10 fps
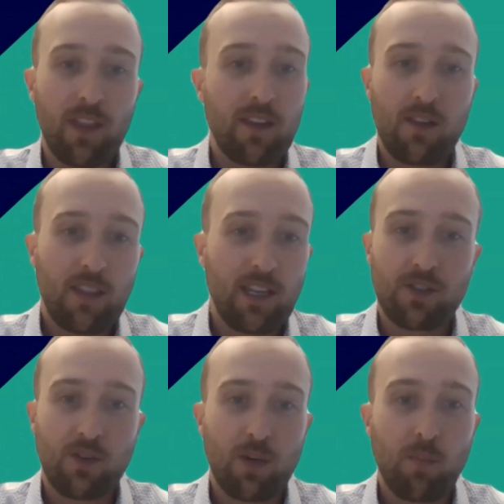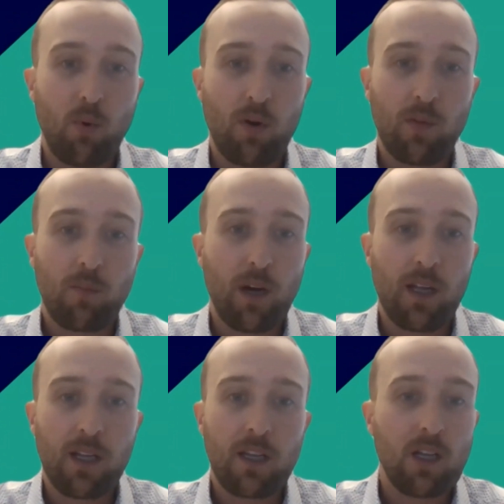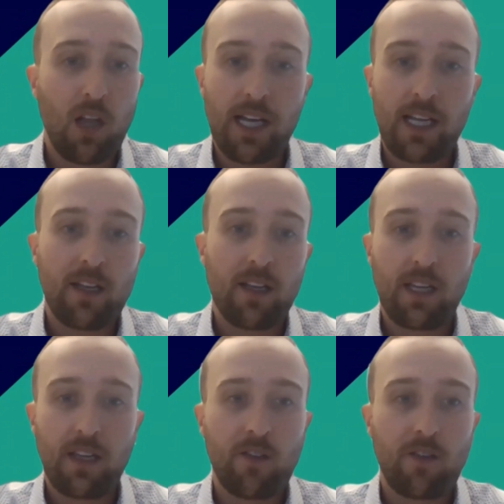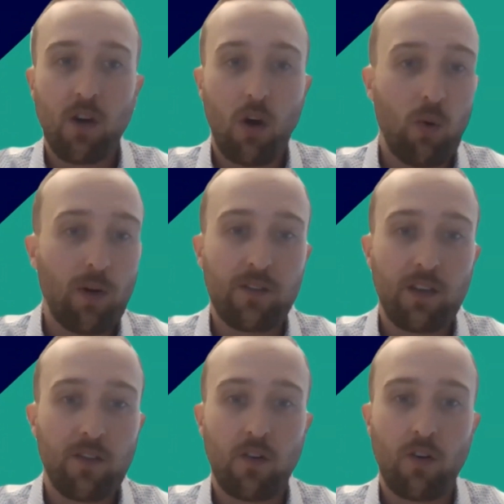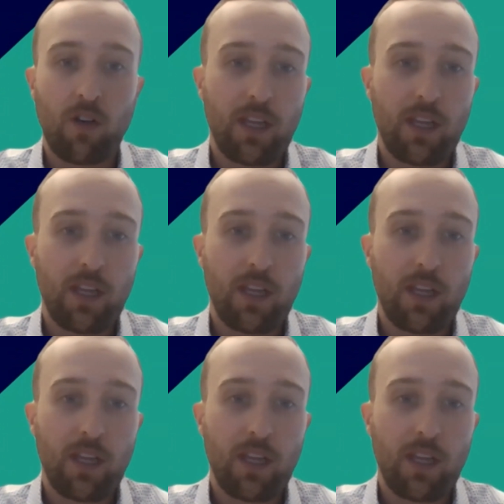that things are important, but the client is always concerned.